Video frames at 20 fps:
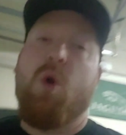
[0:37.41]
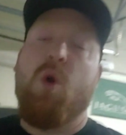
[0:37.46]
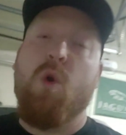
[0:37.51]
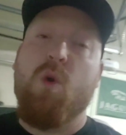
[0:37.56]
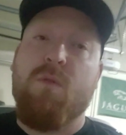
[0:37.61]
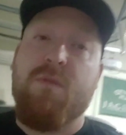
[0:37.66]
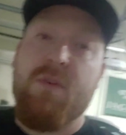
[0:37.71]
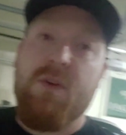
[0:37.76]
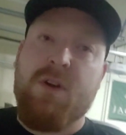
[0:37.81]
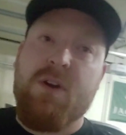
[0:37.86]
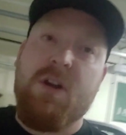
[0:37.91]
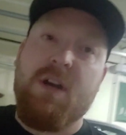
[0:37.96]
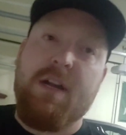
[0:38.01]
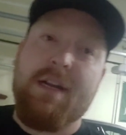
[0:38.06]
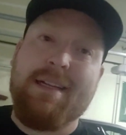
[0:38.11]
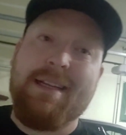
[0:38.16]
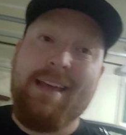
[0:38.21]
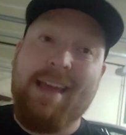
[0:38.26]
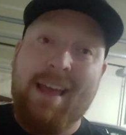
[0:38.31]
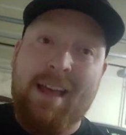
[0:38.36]
over
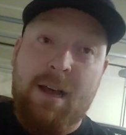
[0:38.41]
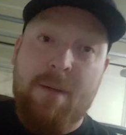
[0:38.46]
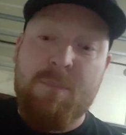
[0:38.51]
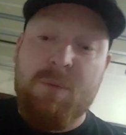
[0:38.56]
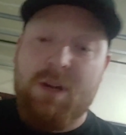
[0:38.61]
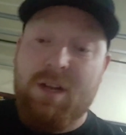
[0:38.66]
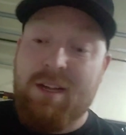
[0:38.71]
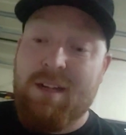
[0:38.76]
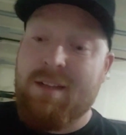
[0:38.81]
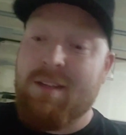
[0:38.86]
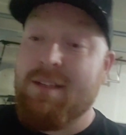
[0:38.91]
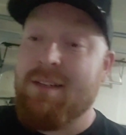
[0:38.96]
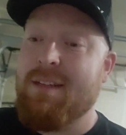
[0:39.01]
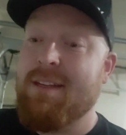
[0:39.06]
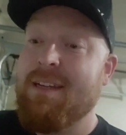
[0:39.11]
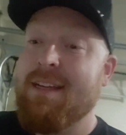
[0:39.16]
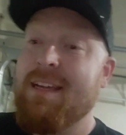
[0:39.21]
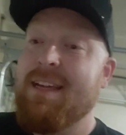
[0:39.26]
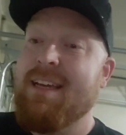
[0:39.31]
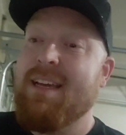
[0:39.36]
camera,
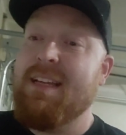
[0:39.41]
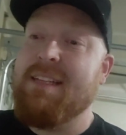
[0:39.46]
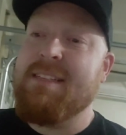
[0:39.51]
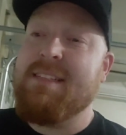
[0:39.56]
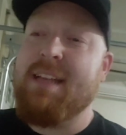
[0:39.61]
it